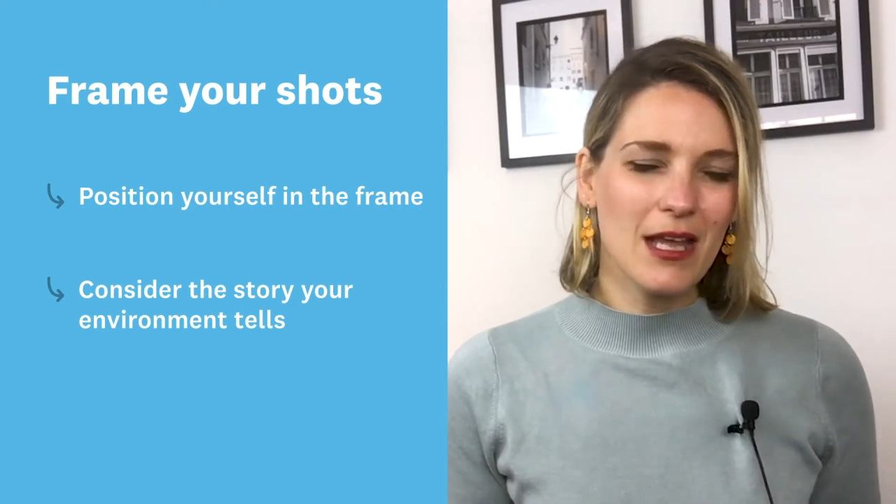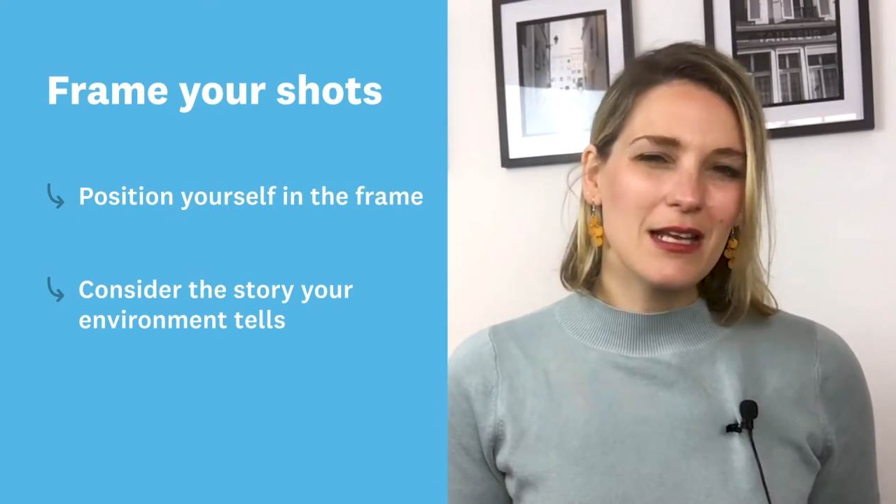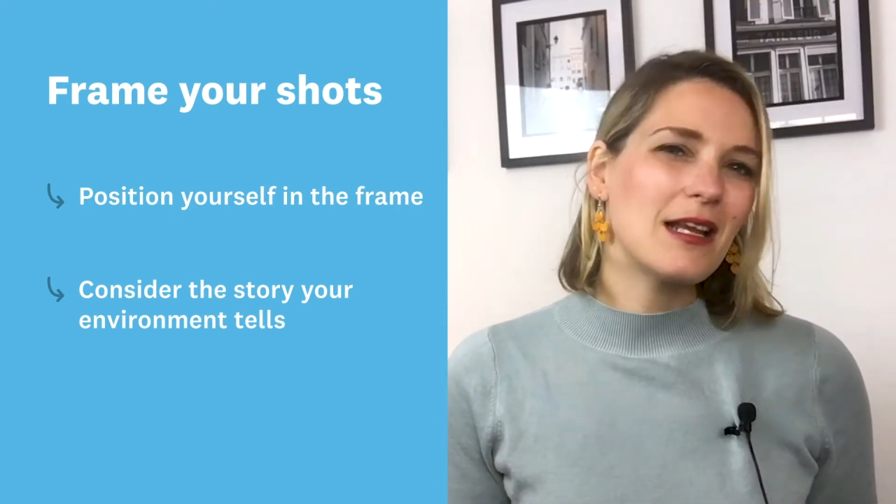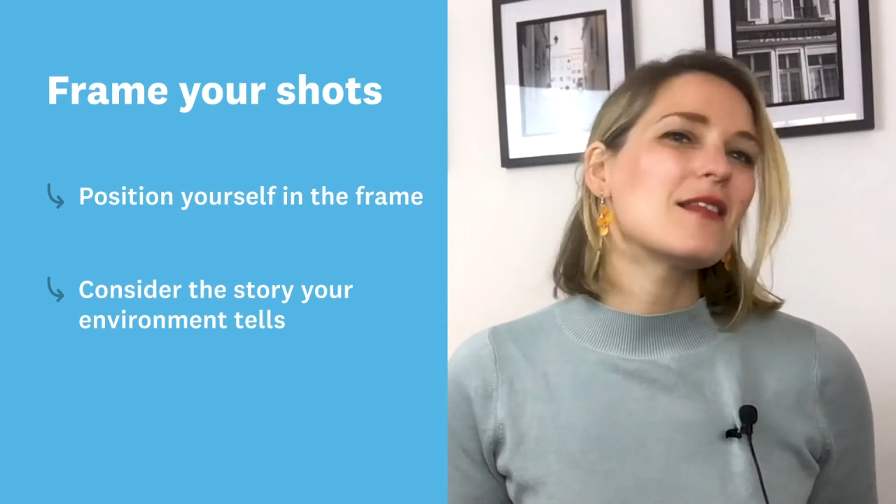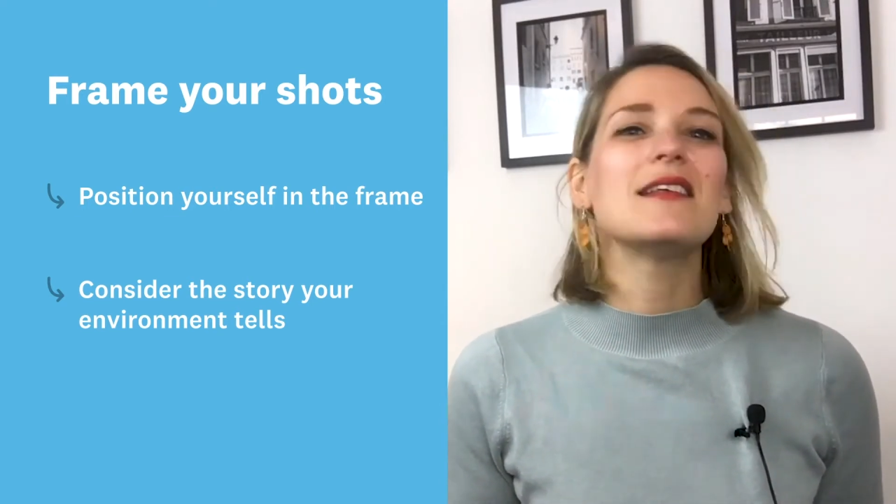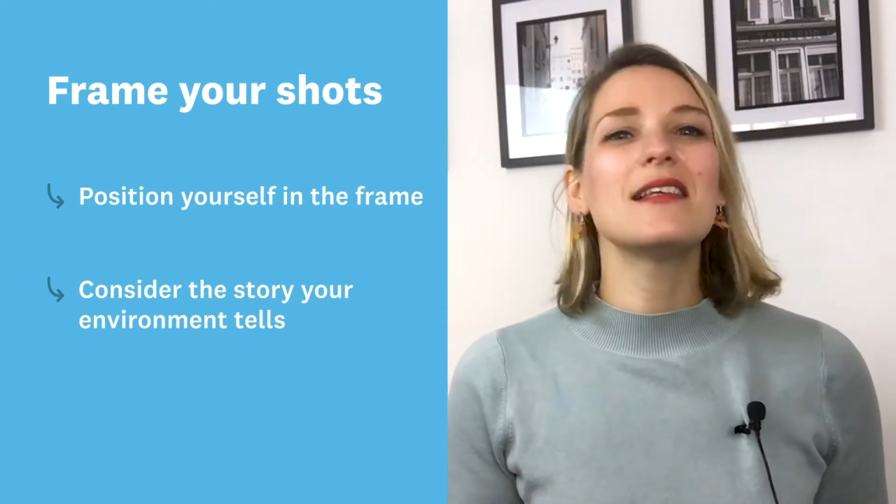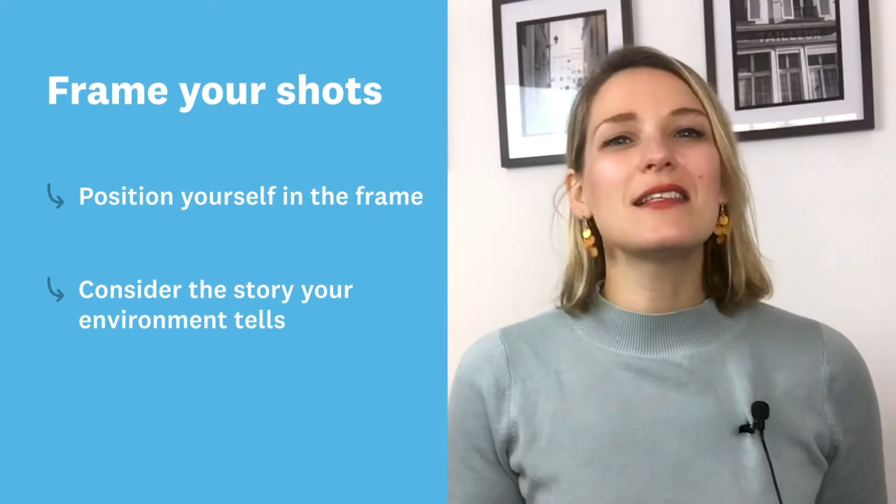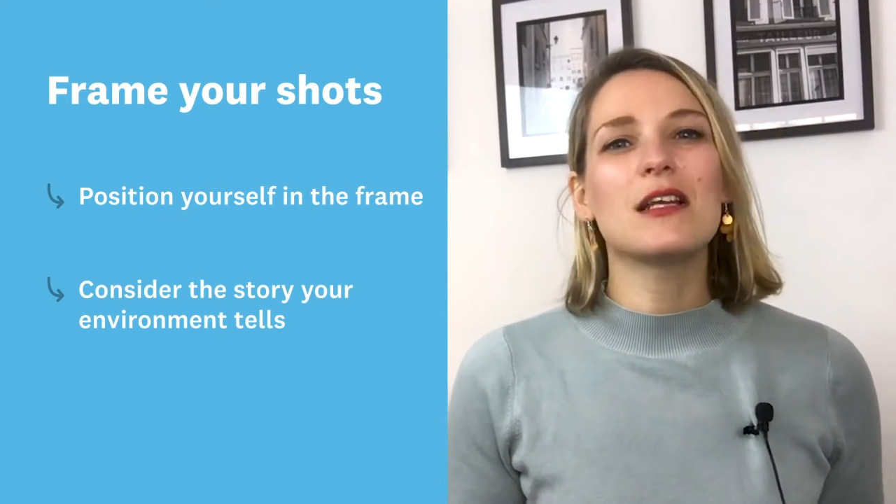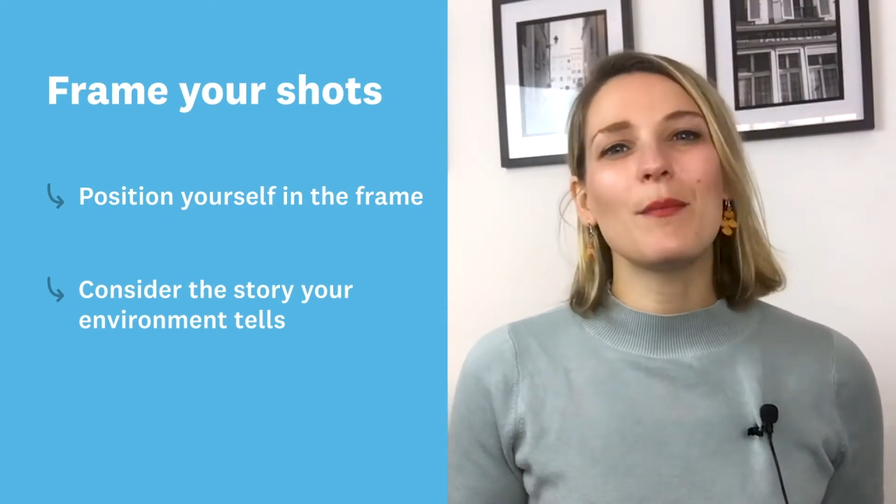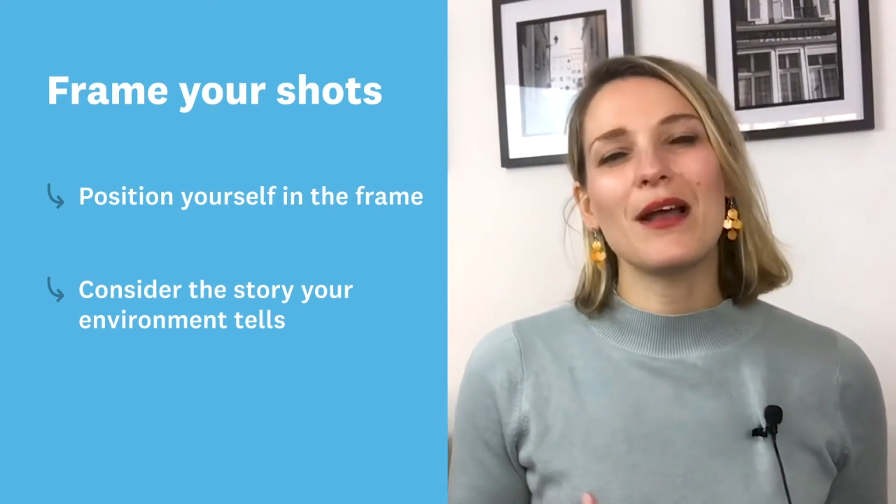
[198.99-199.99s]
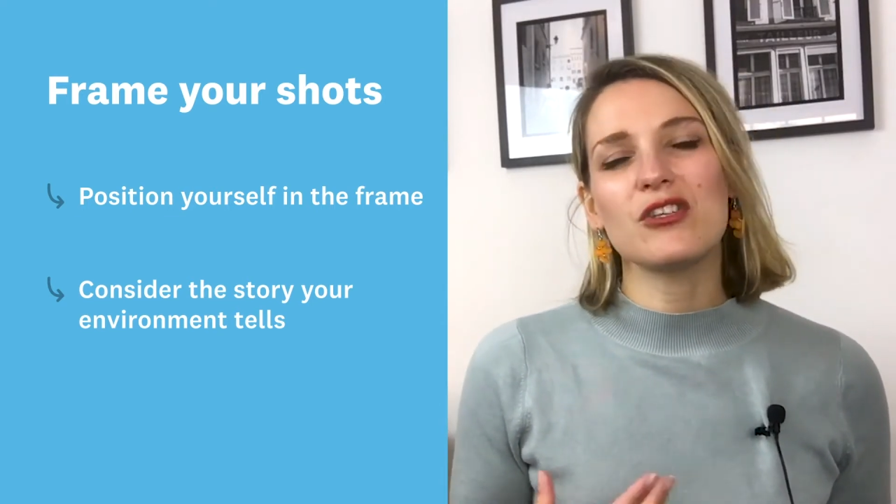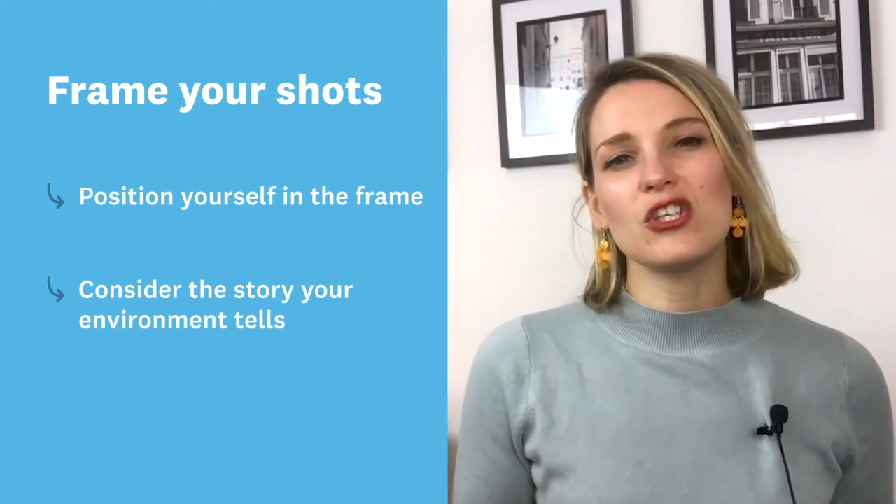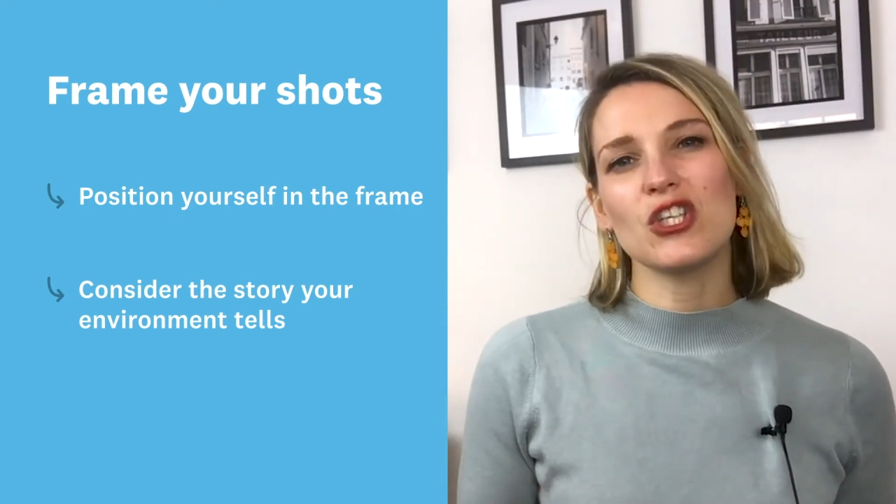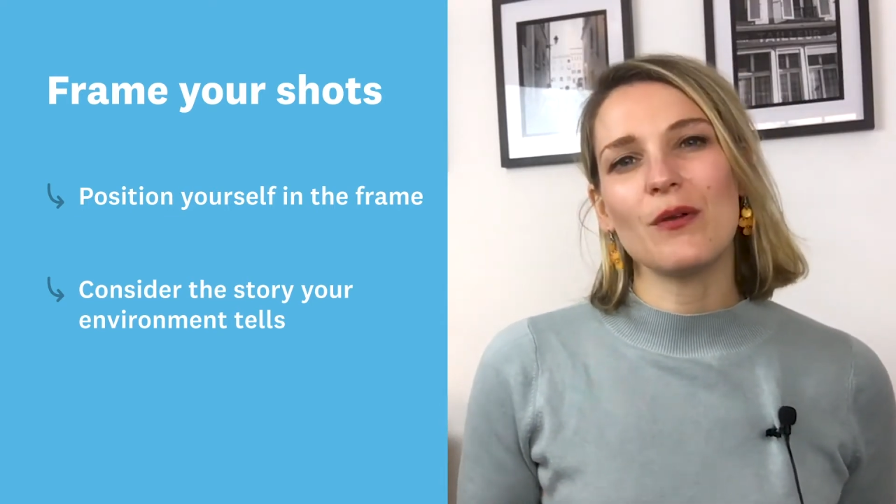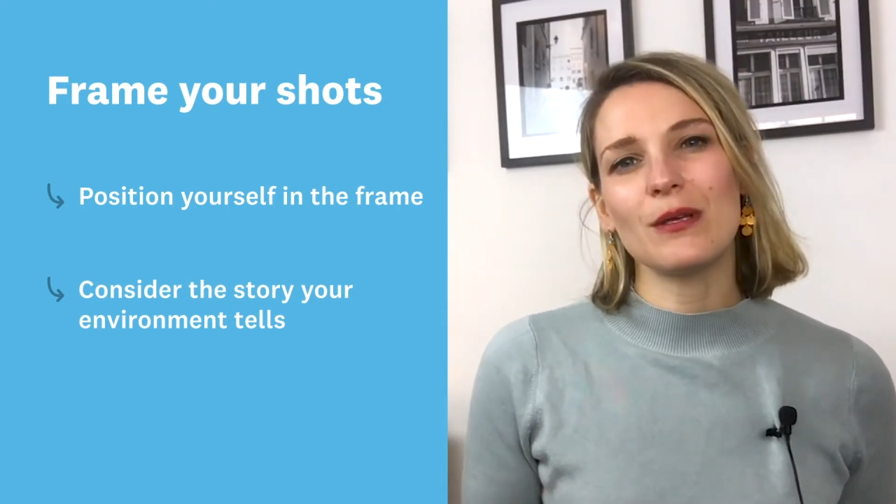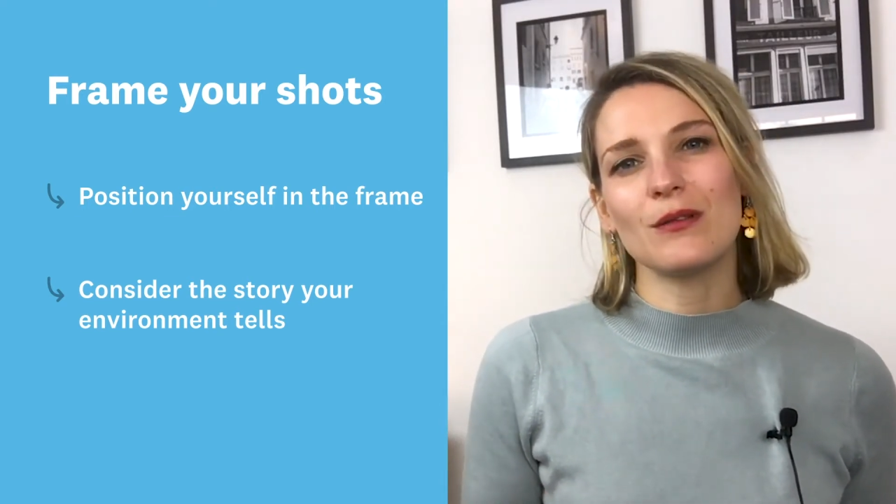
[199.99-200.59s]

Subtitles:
Now, this isn't about just showing